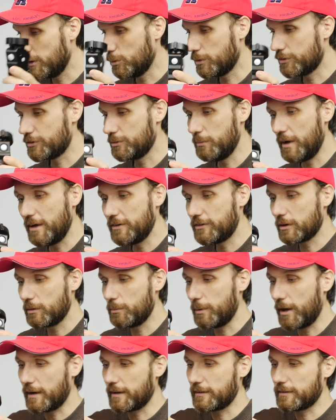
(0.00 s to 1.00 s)
what's amazing
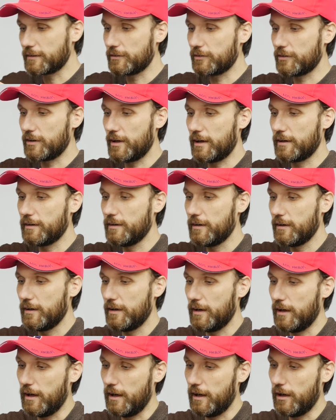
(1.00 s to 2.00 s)
about it is that
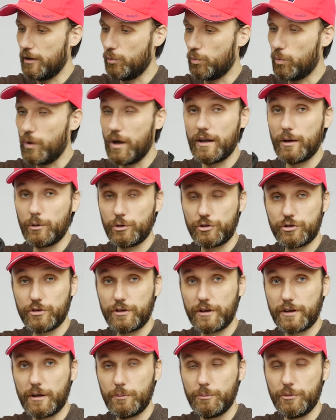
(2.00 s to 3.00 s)
while I was
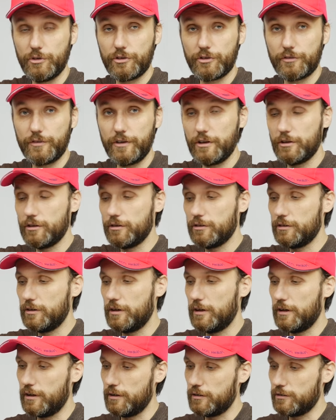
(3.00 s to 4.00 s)
shooting that music video,
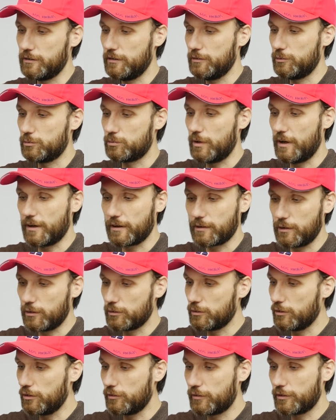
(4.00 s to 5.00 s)
running
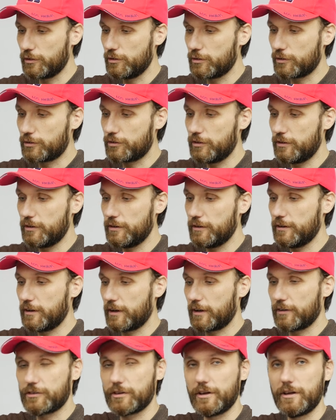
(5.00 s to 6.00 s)
around all over New York City,
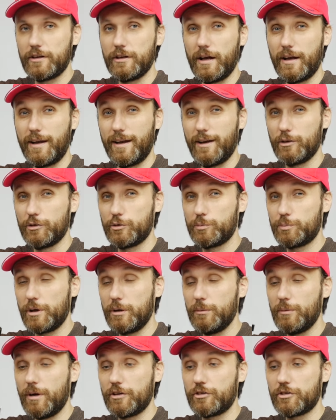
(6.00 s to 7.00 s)
like I said, and I was
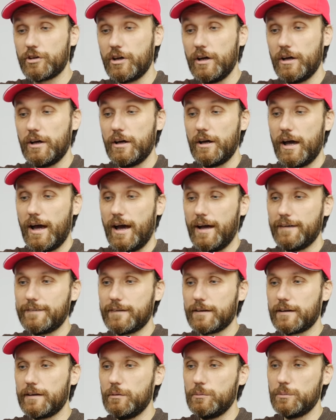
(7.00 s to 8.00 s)
pretty much had
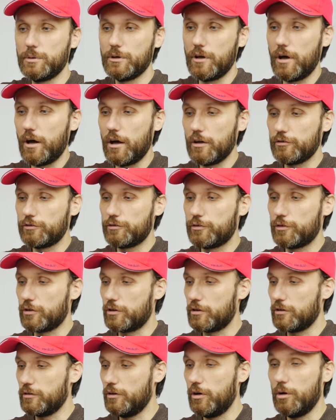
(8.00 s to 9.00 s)
the gimbal on
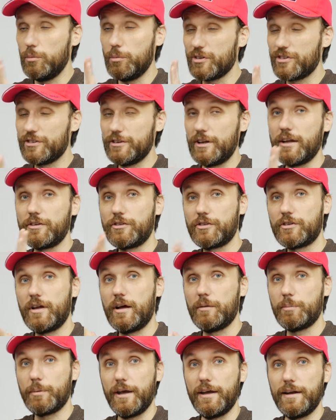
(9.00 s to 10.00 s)
for almost
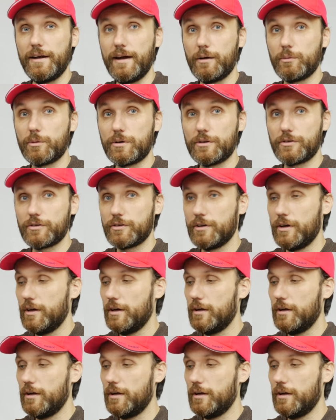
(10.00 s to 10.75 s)
nonstop 8 hours,